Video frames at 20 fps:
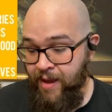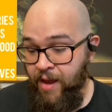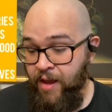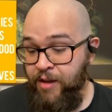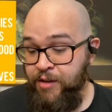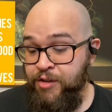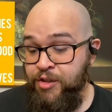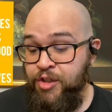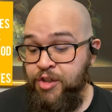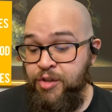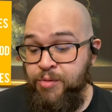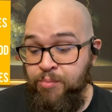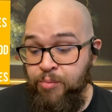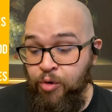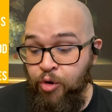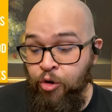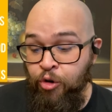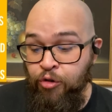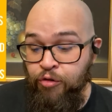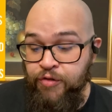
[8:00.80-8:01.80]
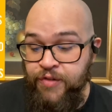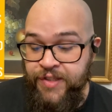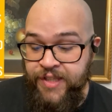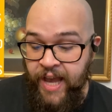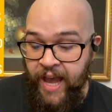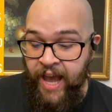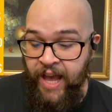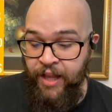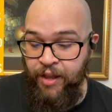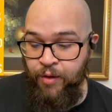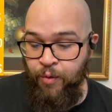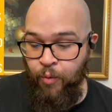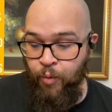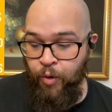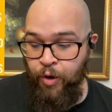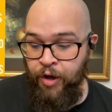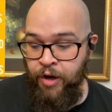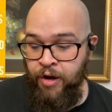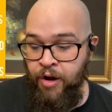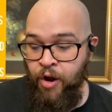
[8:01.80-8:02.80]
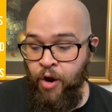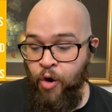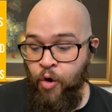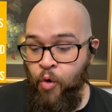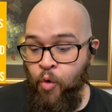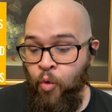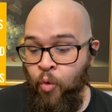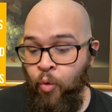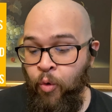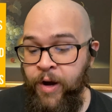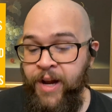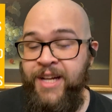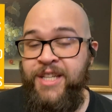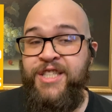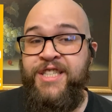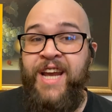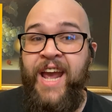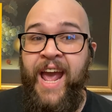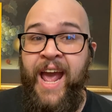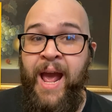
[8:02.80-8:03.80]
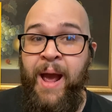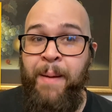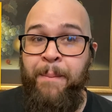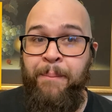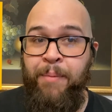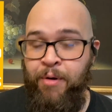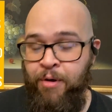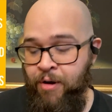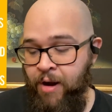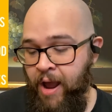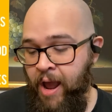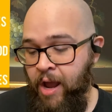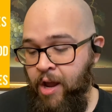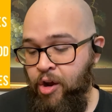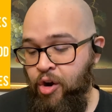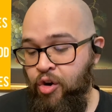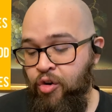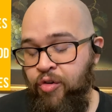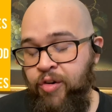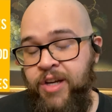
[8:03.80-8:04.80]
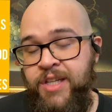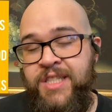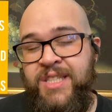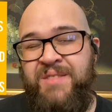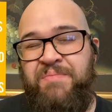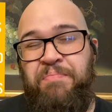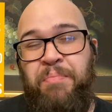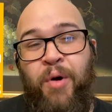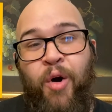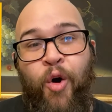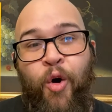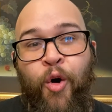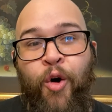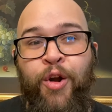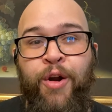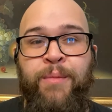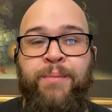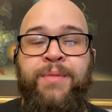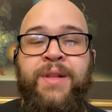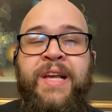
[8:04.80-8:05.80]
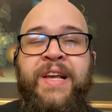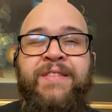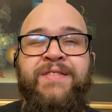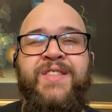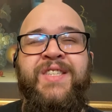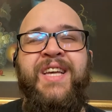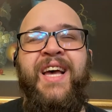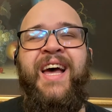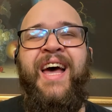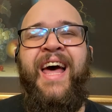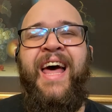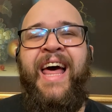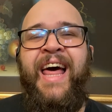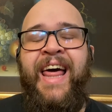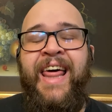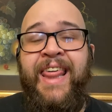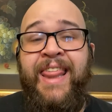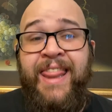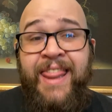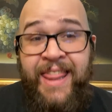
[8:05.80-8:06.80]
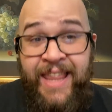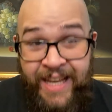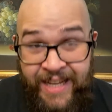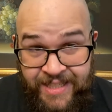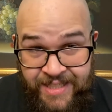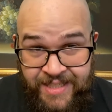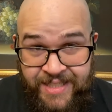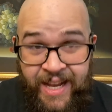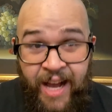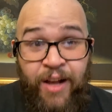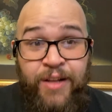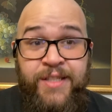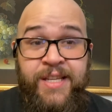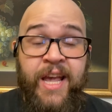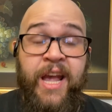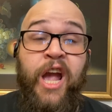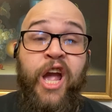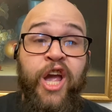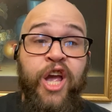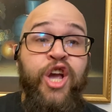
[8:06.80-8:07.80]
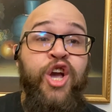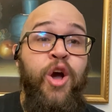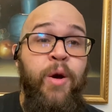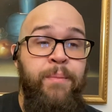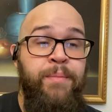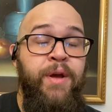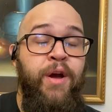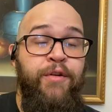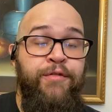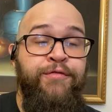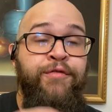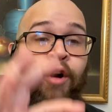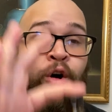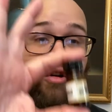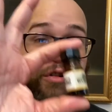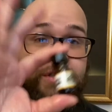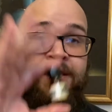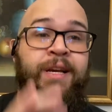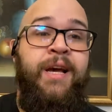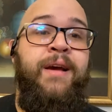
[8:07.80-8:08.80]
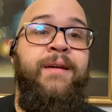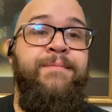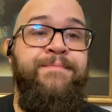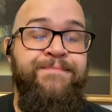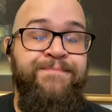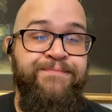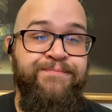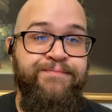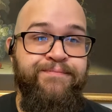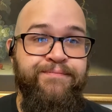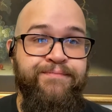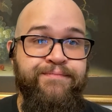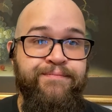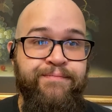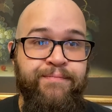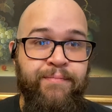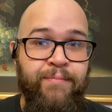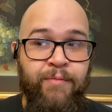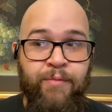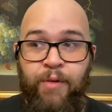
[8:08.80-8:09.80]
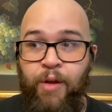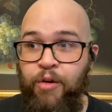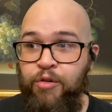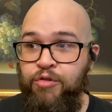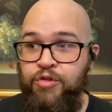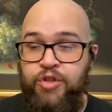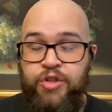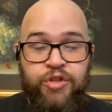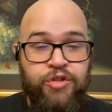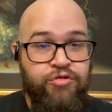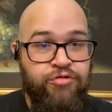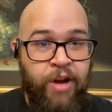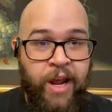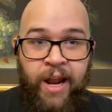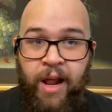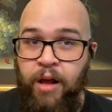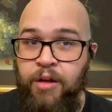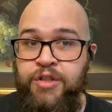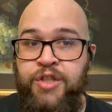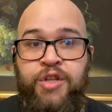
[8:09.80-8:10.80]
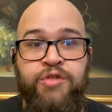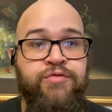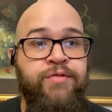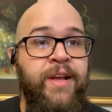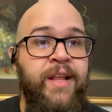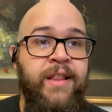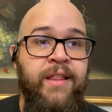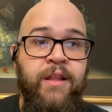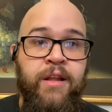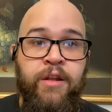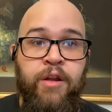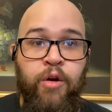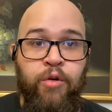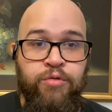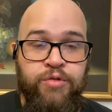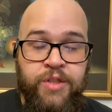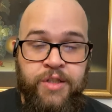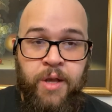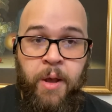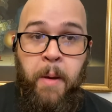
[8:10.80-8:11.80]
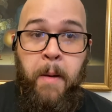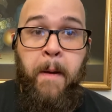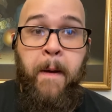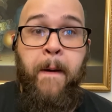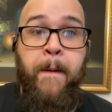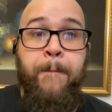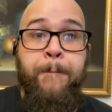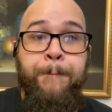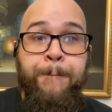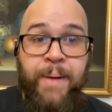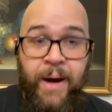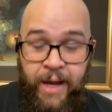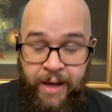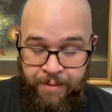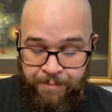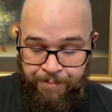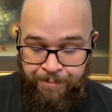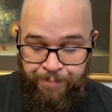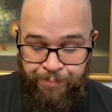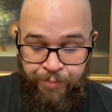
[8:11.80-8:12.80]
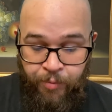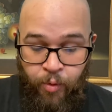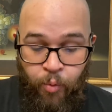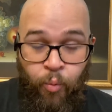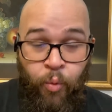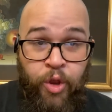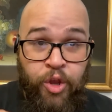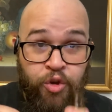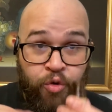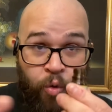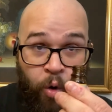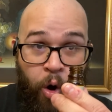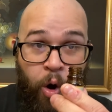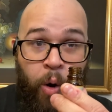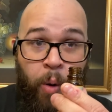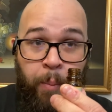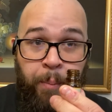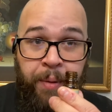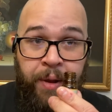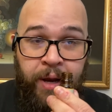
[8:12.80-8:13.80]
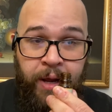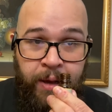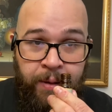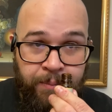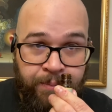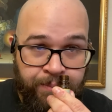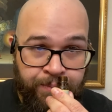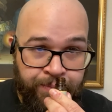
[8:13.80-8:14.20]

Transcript: smooth sandalwood, rich amber, and crisp autumn leaves. This sounds like it could be a fall scent, straight out just reading the notes. But when you open it,